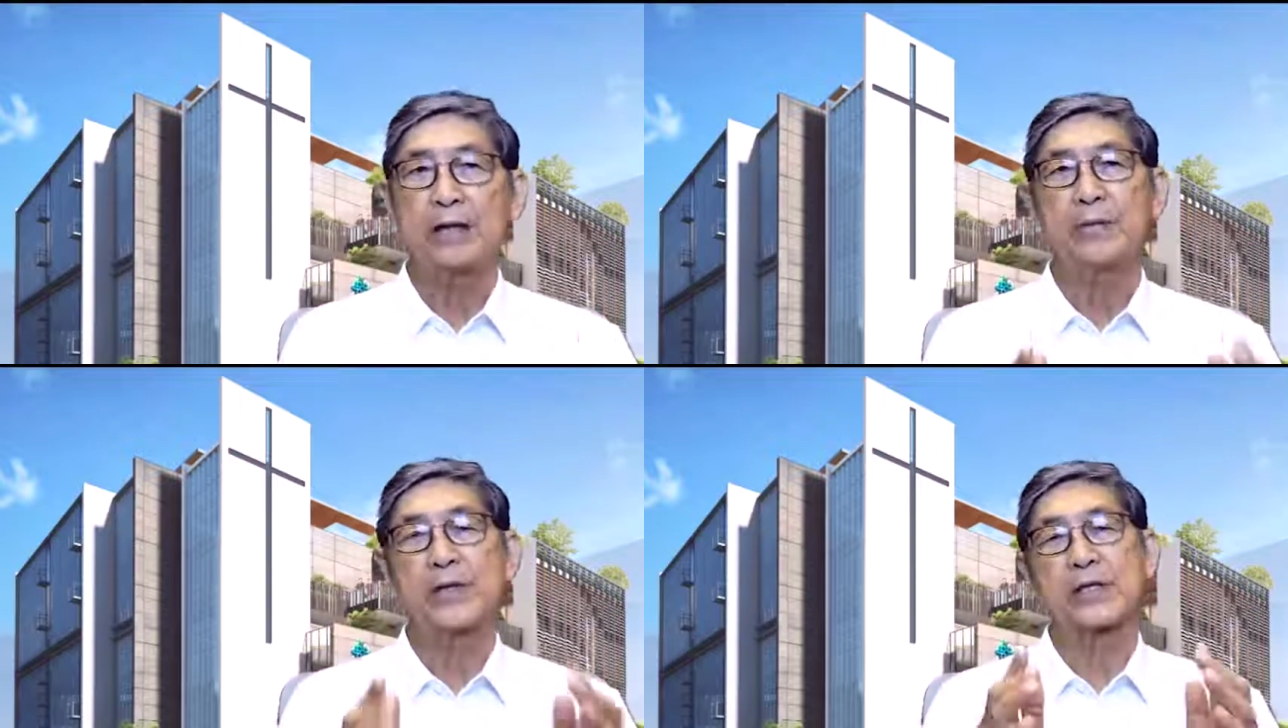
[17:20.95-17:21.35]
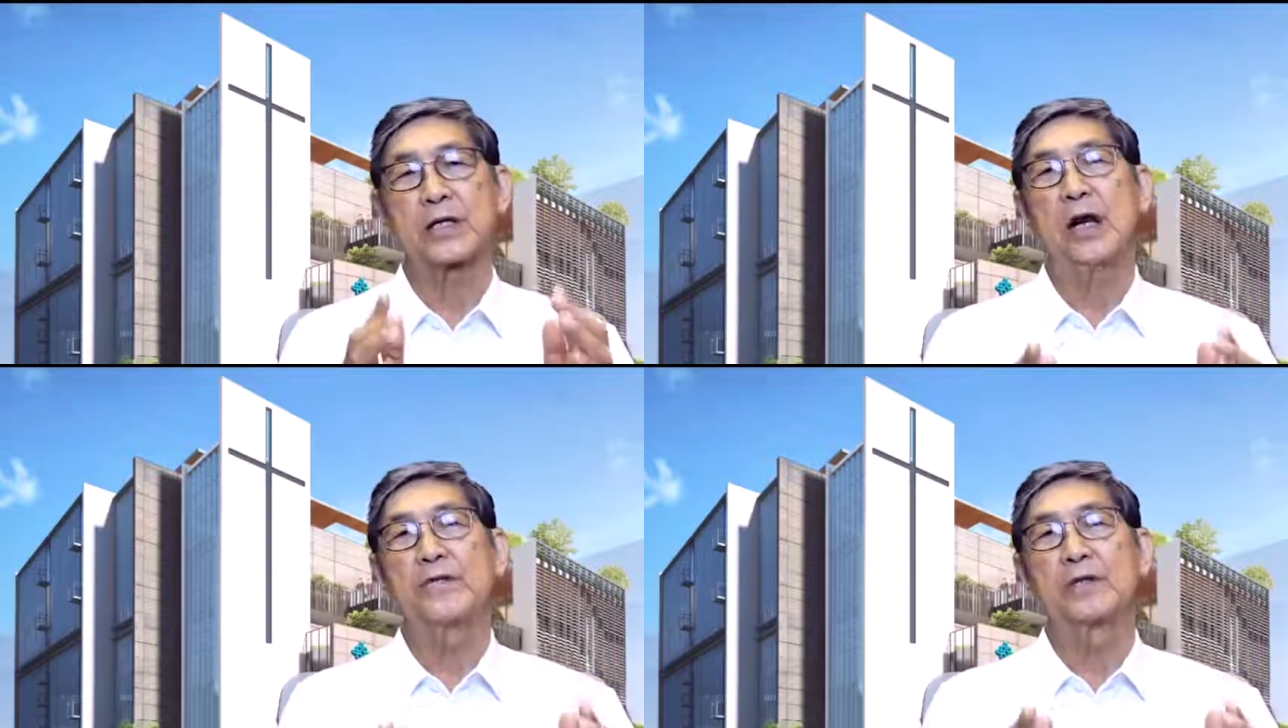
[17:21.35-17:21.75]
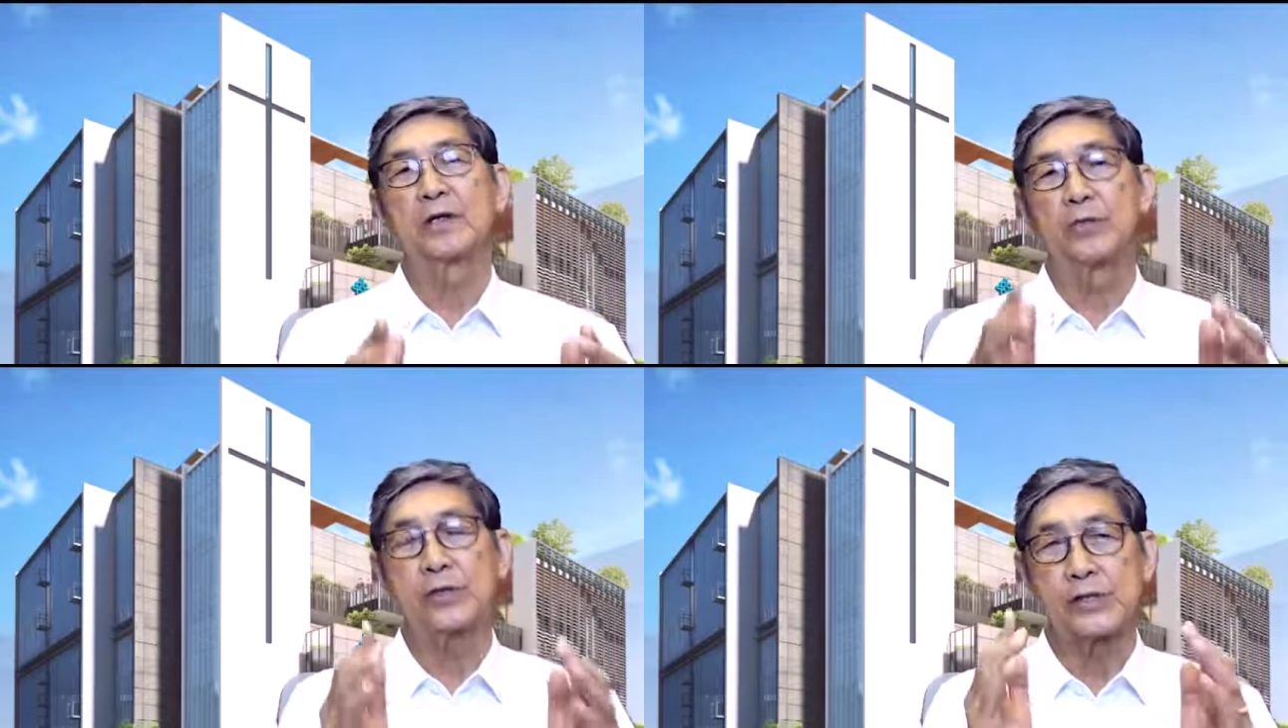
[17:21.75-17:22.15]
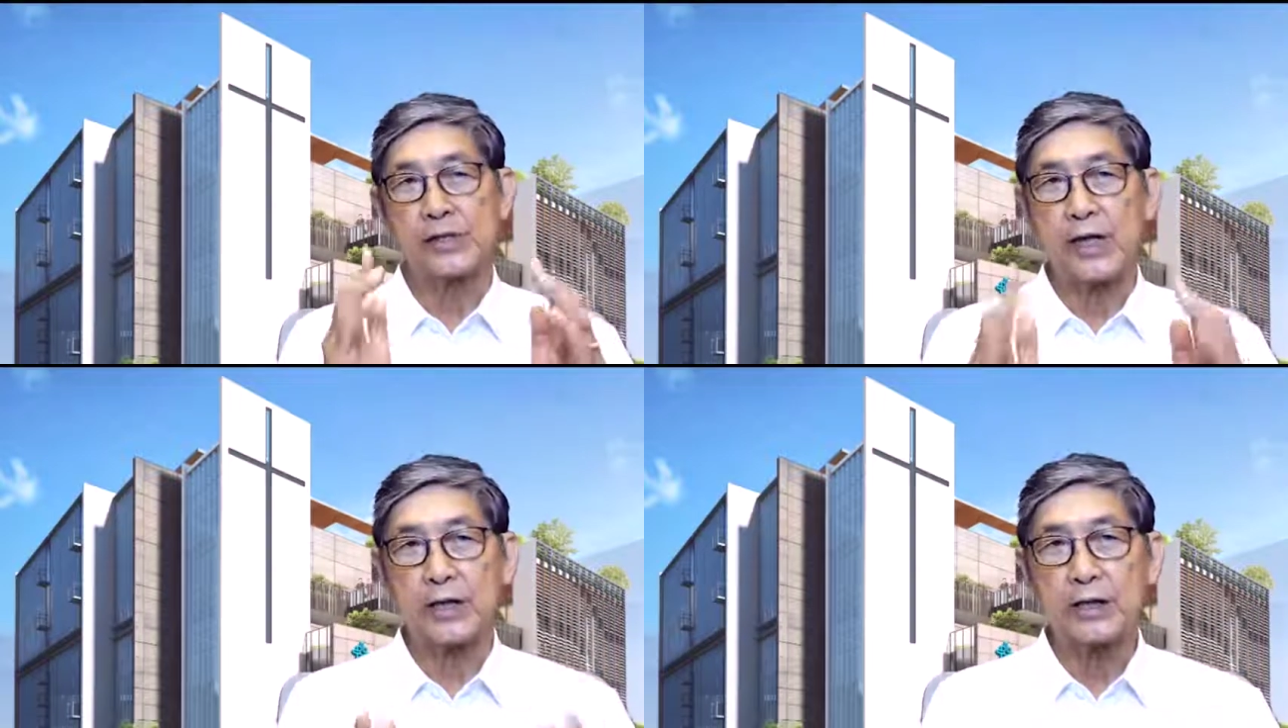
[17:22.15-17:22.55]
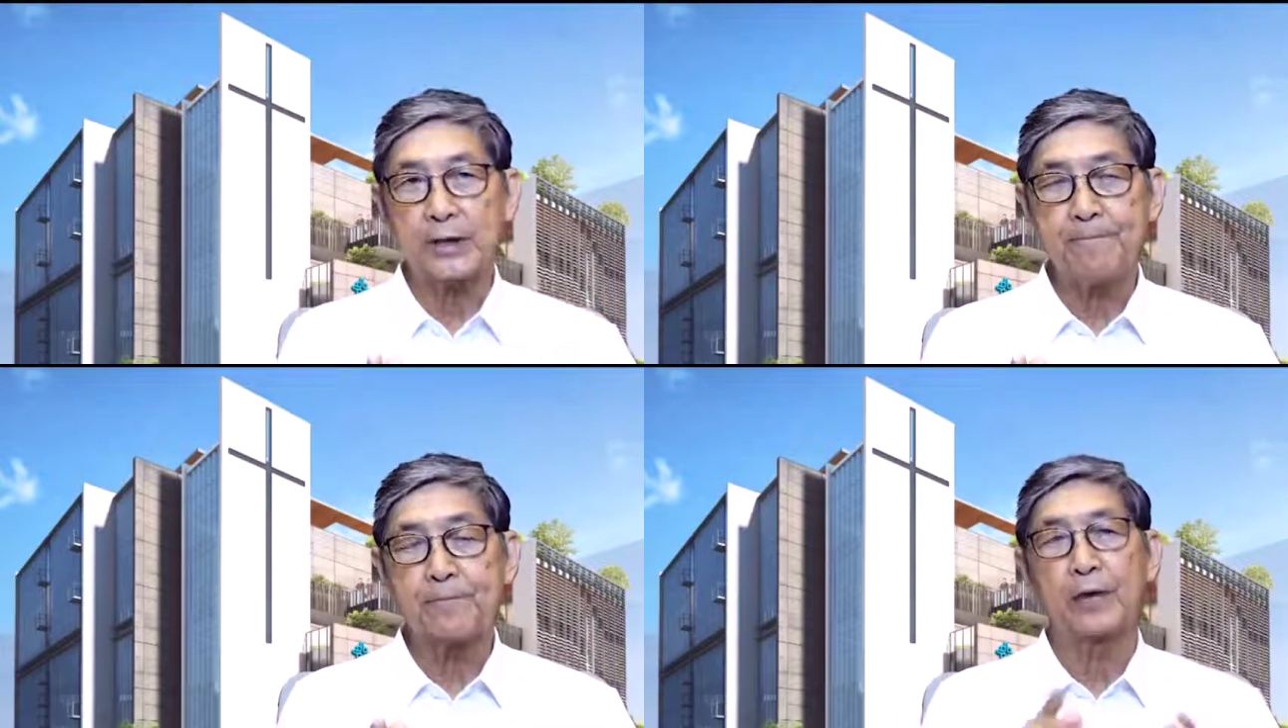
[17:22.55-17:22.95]
he makes a covenant with
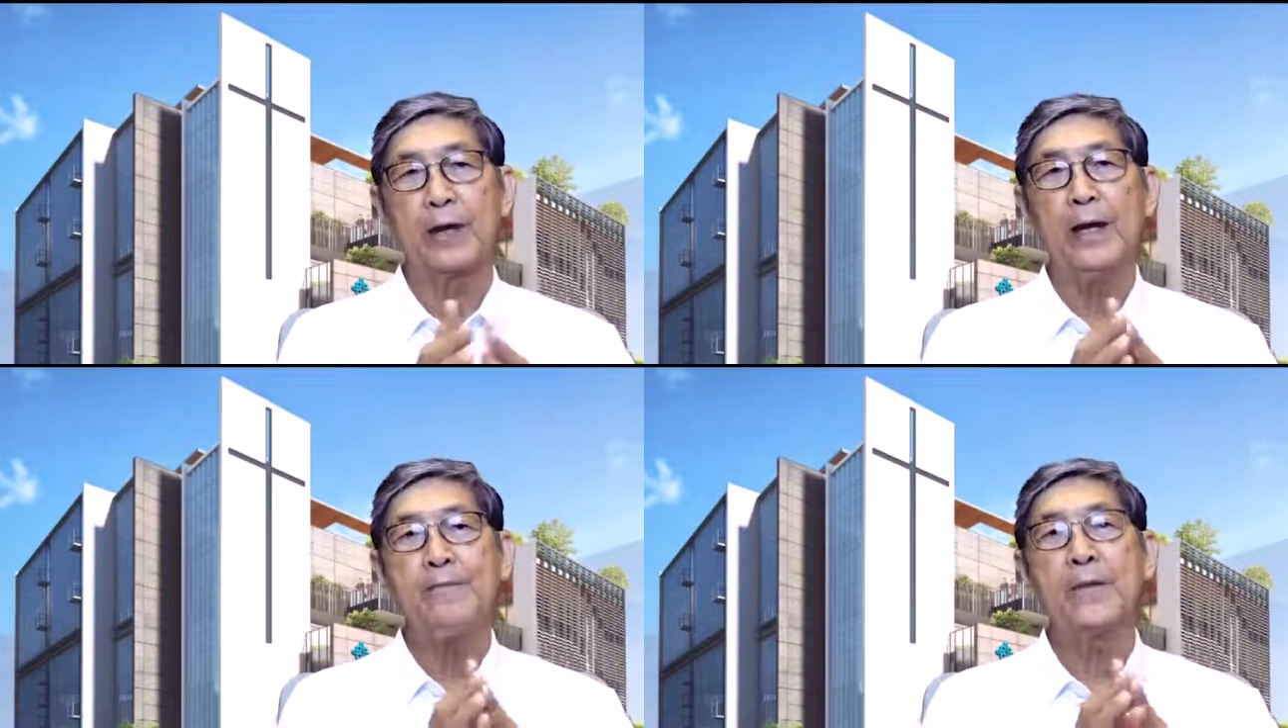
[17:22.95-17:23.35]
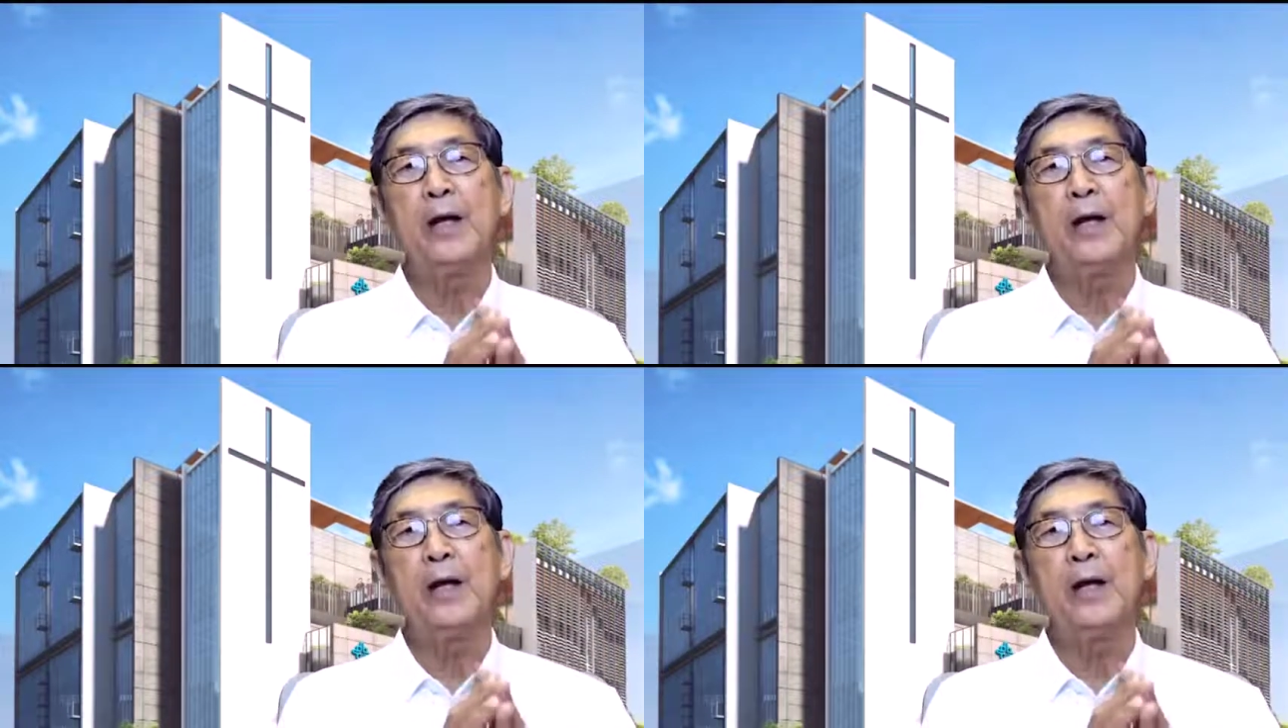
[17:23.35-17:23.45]
Jacob. All right?